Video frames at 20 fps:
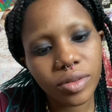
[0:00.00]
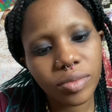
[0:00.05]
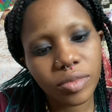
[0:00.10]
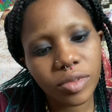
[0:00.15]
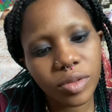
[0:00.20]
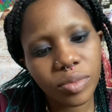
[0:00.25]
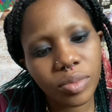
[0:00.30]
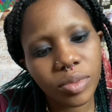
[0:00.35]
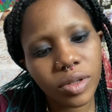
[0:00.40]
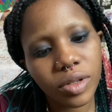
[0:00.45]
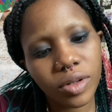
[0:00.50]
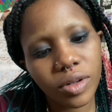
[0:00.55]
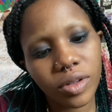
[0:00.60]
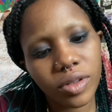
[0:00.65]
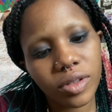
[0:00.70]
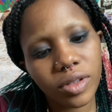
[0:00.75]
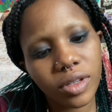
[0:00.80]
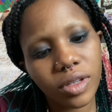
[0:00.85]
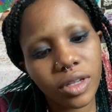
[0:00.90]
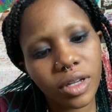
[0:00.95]
I'm gonna put it
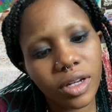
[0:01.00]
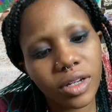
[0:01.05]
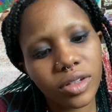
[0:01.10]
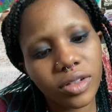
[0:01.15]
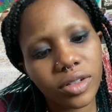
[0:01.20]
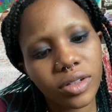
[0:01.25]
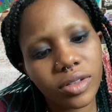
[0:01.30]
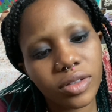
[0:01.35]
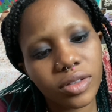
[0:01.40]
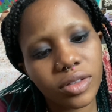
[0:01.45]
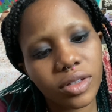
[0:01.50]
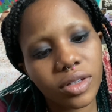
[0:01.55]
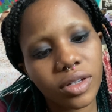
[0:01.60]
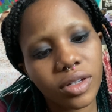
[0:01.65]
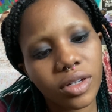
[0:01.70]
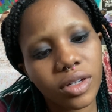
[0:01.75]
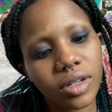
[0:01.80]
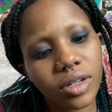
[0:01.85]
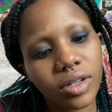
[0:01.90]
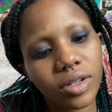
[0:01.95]
on the lashes
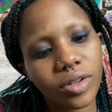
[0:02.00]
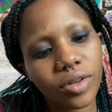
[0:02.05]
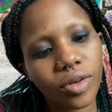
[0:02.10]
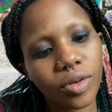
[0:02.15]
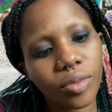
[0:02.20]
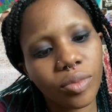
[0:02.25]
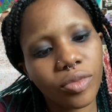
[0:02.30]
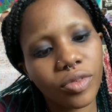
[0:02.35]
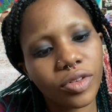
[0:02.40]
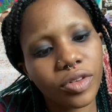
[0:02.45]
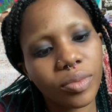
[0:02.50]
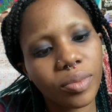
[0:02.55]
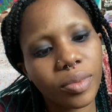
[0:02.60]
and hope for the